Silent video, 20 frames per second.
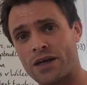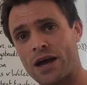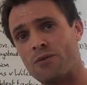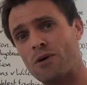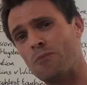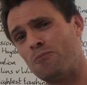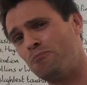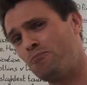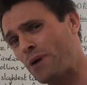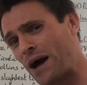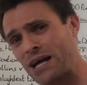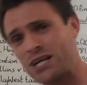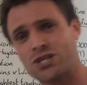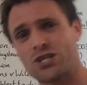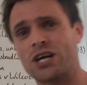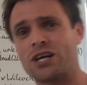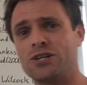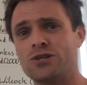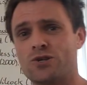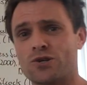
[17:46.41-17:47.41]
They were
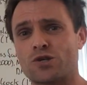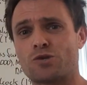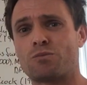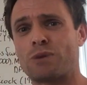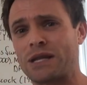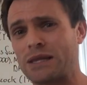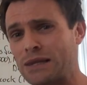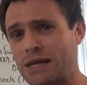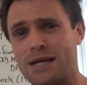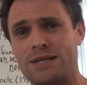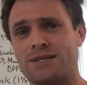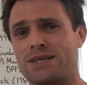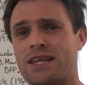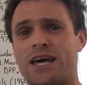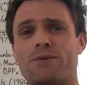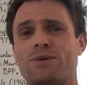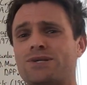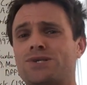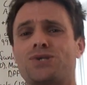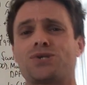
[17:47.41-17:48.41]
bashing dustbin lids and
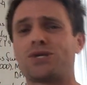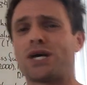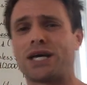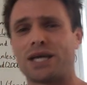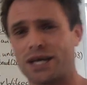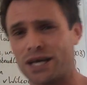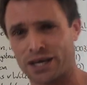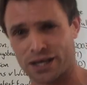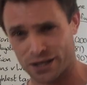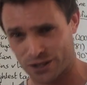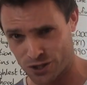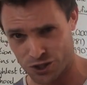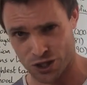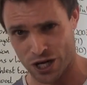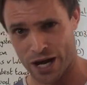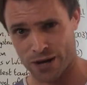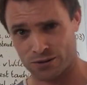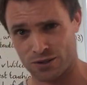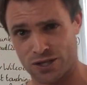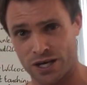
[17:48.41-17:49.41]
they were singing and
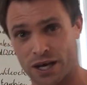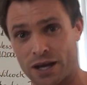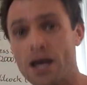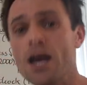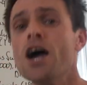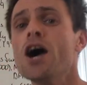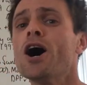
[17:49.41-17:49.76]
shouting.